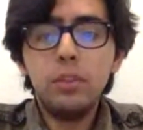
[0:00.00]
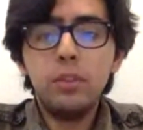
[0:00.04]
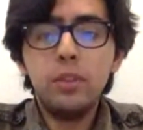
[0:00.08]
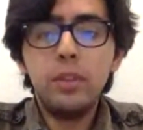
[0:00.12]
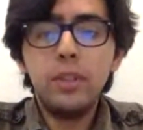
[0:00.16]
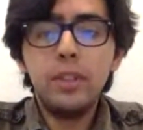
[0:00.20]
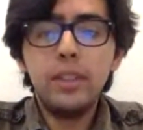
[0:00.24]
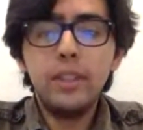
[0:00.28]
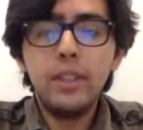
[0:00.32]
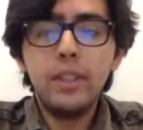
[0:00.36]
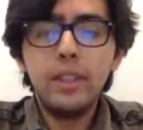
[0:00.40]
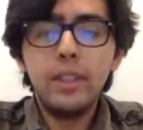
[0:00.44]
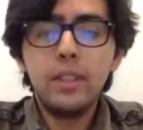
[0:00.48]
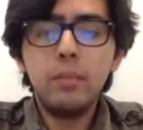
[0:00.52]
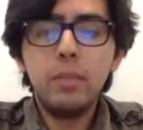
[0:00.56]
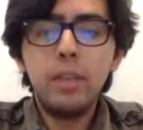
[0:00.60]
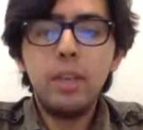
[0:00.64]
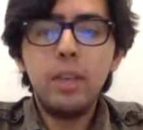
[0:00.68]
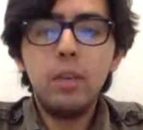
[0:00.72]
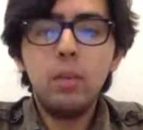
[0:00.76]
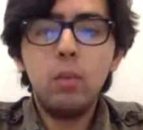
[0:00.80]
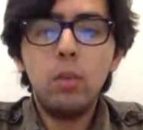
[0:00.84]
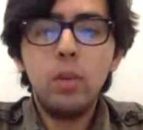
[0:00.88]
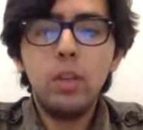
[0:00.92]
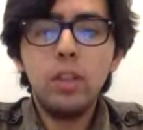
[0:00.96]
to
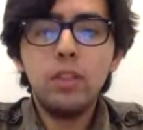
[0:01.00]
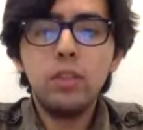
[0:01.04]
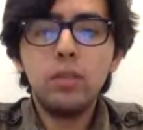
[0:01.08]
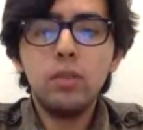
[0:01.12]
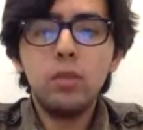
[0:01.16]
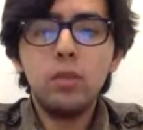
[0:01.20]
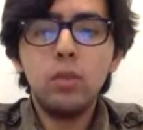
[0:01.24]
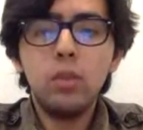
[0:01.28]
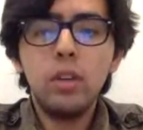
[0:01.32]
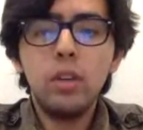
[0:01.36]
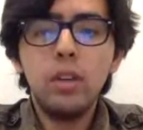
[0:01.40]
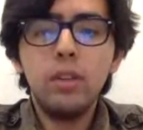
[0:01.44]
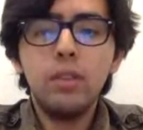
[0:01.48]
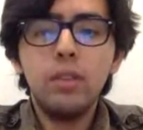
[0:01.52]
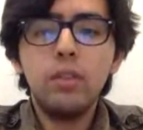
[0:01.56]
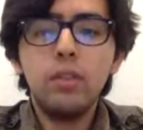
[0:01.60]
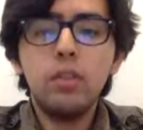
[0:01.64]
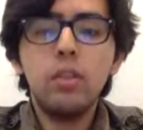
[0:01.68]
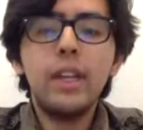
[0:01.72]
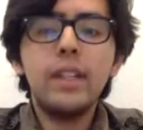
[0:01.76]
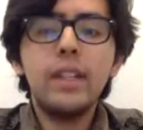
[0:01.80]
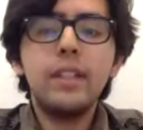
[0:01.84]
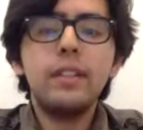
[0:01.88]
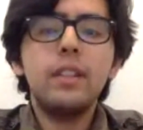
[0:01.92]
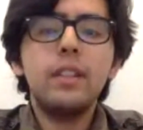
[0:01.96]
anticipate what sort of
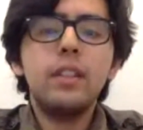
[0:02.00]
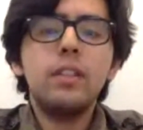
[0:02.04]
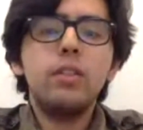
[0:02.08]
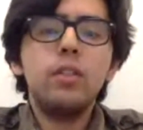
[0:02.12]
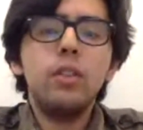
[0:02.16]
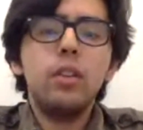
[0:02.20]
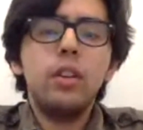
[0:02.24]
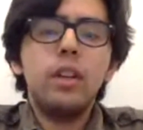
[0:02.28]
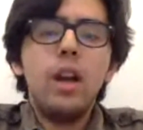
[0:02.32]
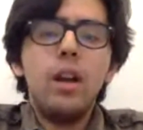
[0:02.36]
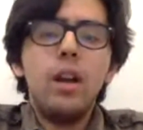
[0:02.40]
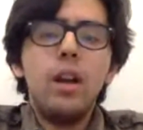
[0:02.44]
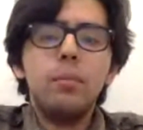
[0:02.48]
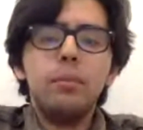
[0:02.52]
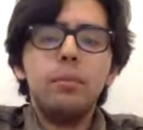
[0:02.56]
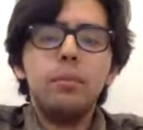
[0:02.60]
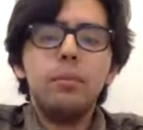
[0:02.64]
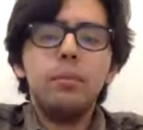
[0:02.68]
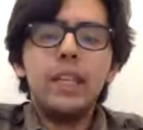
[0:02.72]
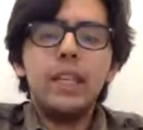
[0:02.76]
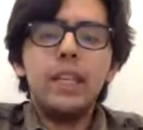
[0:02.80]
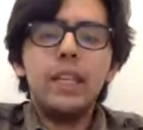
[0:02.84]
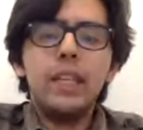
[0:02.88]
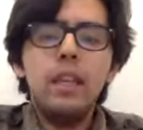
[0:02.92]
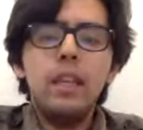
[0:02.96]
crisis your
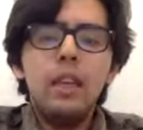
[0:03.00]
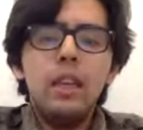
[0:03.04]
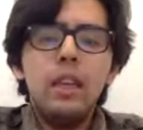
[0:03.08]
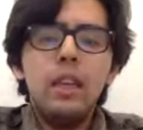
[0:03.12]
company